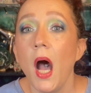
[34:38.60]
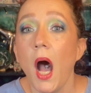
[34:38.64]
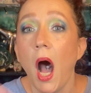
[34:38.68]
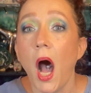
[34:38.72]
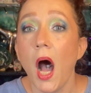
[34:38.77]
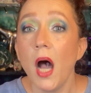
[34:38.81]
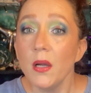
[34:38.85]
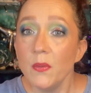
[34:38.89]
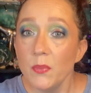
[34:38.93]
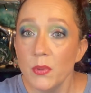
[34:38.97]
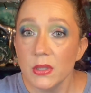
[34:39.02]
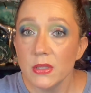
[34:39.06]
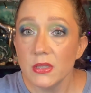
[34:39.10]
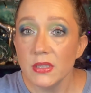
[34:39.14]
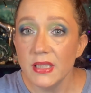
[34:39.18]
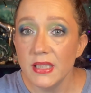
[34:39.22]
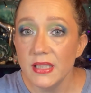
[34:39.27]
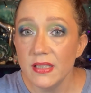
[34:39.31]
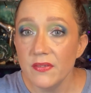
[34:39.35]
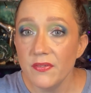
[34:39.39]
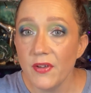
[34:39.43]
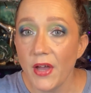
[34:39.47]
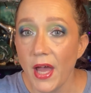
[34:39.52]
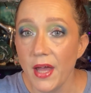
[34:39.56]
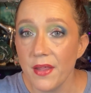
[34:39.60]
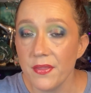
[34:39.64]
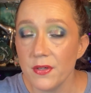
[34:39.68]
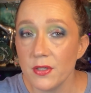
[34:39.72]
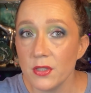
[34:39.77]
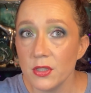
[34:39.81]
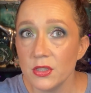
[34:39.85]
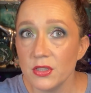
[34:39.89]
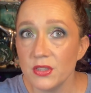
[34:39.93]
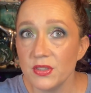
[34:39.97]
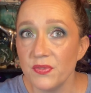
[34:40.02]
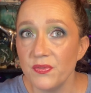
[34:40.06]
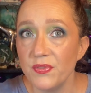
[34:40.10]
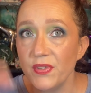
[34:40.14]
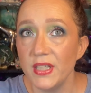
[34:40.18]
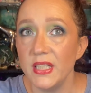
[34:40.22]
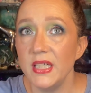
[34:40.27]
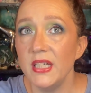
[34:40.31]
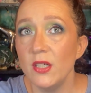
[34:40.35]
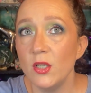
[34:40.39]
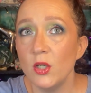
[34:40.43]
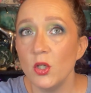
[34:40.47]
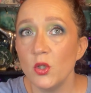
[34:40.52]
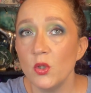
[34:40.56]
I will leave Heather's
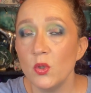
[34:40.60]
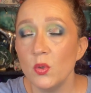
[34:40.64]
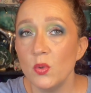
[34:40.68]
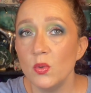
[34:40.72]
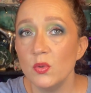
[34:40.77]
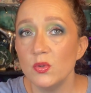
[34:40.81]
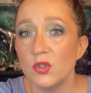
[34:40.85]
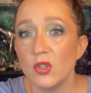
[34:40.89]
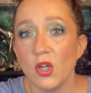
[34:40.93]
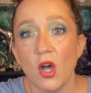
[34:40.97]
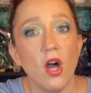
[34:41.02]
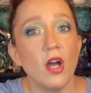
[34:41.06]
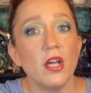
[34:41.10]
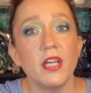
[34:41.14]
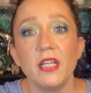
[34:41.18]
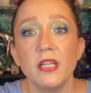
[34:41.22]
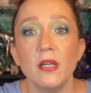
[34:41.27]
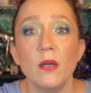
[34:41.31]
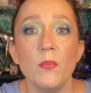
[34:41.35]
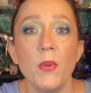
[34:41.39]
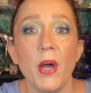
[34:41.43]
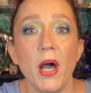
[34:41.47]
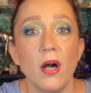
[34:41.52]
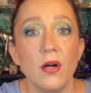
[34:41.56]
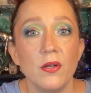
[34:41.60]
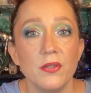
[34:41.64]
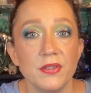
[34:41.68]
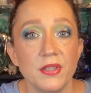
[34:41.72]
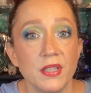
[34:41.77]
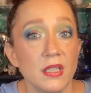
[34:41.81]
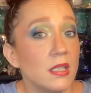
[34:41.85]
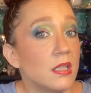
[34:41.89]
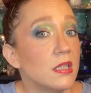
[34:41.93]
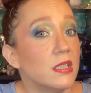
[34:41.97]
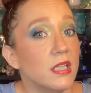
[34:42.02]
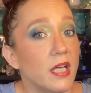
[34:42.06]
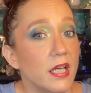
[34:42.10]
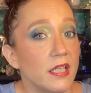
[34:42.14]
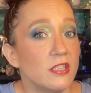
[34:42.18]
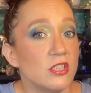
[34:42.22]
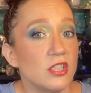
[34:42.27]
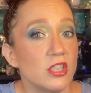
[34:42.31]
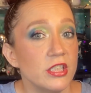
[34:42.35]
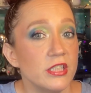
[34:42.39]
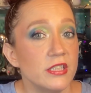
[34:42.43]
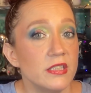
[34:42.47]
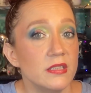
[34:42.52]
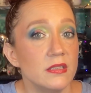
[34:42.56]
video talking about the
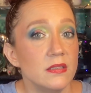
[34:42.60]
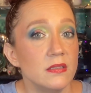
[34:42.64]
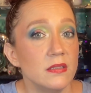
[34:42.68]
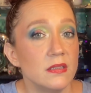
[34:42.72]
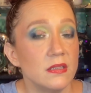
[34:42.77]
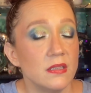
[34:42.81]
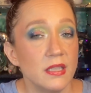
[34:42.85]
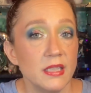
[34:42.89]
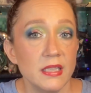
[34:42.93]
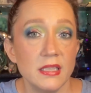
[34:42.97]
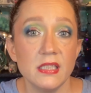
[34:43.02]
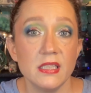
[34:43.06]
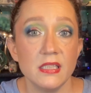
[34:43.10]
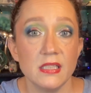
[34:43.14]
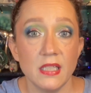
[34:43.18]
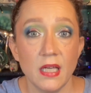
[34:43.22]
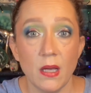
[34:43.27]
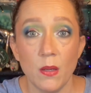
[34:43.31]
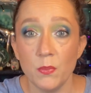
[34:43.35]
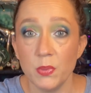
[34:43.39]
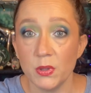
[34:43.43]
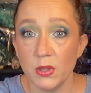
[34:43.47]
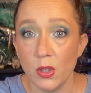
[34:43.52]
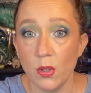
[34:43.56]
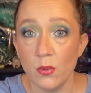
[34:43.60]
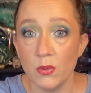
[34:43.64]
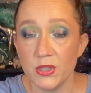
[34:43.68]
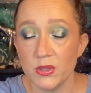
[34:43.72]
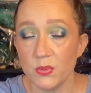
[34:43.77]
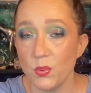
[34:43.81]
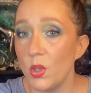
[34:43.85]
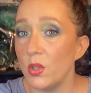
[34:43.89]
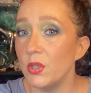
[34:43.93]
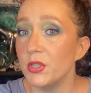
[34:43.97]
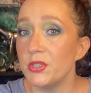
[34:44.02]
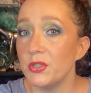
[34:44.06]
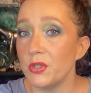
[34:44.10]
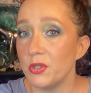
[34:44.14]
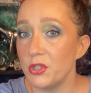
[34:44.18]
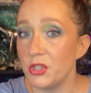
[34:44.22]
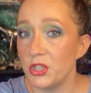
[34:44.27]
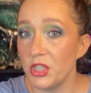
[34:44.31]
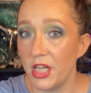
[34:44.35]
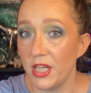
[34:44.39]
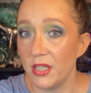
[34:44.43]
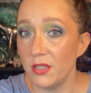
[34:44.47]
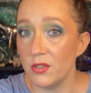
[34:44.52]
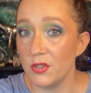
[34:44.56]
collection linked down below, as well as her
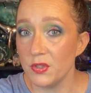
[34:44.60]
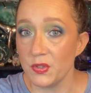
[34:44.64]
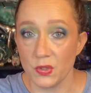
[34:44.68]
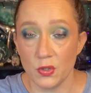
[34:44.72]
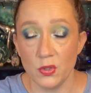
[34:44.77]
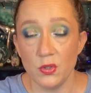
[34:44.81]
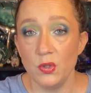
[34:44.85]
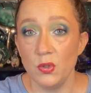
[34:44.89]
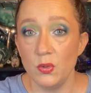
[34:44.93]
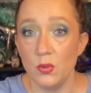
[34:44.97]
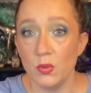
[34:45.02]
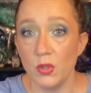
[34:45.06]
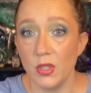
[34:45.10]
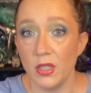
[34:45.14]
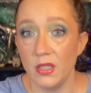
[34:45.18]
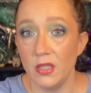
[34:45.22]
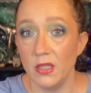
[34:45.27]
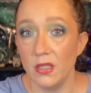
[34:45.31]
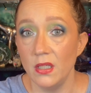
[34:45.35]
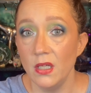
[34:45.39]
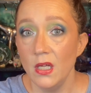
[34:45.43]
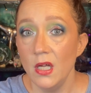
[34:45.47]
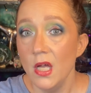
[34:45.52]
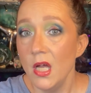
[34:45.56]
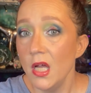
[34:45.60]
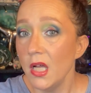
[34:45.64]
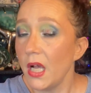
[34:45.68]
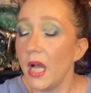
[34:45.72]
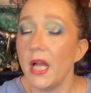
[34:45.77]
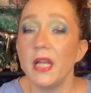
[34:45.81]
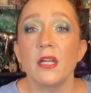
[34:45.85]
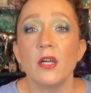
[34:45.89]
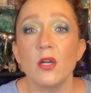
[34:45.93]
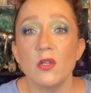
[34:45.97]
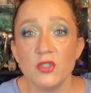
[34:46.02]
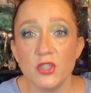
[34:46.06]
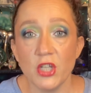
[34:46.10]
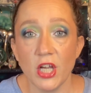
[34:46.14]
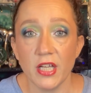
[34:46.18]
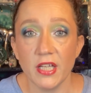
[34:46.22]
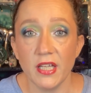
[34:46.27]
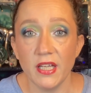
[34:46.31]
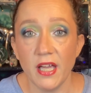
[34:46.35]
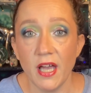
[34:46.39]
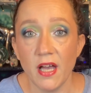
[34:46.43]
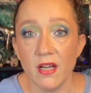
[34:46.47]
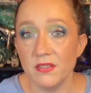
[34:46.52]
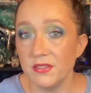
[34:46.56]
channel, so you can kind of go check
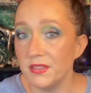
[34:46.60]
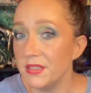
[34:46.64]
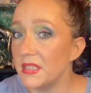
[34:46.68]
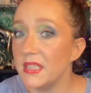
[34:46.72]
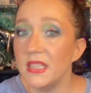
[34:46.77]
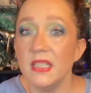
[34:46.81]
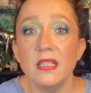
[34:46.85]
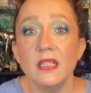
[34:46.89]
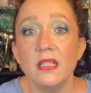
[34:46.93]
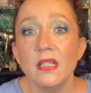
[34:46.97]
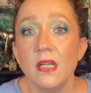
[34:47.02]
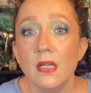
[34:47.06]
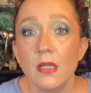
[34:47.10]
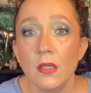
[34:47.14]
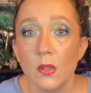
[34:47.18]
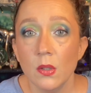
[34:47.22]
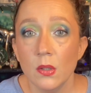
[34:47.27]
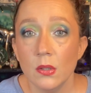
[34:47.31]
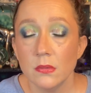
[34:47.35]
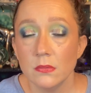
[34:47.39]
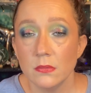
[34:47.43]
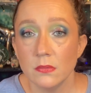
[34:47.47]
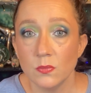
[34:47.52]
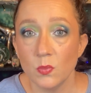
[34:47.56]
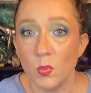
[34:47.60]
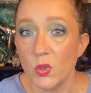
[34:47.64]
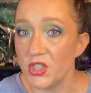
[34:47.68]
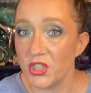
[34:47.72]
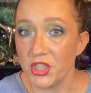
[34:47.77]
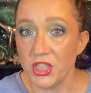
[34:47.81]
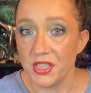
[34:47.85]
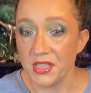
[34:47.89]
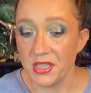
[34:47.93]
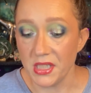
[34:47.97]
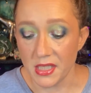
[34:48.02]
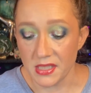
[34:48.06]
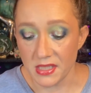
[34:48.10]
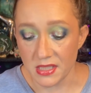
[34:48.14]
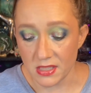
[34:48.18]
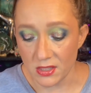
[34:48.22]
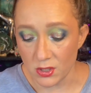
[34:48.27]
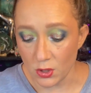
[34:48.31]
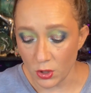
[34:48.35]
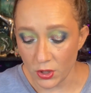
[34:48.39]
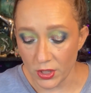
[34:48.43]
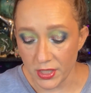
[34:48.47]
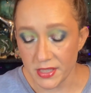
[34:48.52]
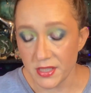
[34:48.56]
it out and see what she says
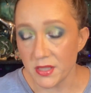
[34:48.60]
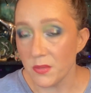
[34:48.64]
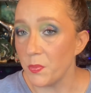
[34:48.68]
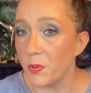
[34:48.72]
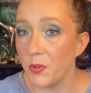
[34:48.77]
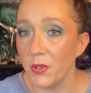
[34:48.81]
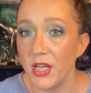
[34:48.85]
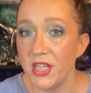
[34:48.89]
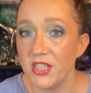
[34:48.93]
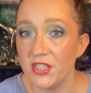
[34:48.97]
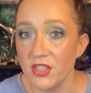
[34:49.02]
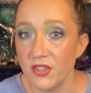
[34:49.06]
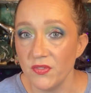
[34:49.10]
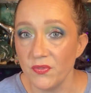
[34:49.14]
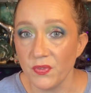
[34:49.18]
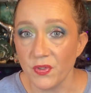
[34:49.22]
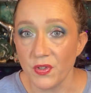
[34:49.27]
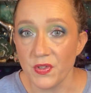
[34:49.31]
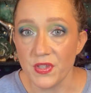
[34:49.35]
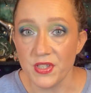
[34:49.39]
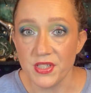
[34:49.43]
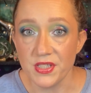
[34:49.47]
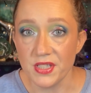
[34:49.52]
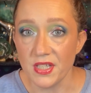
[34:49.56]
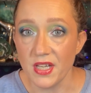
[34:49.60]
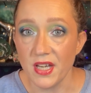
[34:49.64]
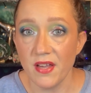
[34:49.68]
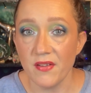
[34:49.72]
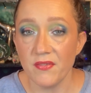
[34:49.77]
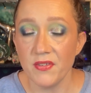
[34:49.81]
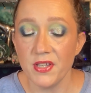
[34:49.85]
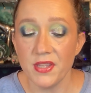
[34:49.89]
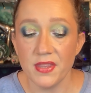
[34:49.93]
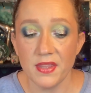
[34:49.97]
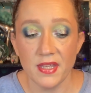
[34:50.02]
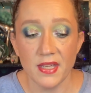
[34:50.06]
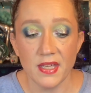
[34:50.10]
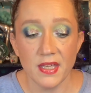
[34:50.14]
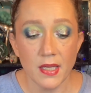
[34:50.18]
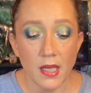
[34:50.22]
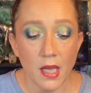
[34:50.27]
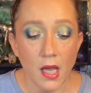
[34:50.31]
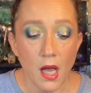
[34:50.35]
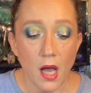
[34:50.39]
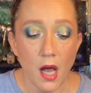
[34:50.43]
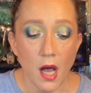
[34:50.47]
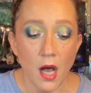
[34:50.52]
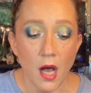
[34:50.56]
is her inspiration for this and everything.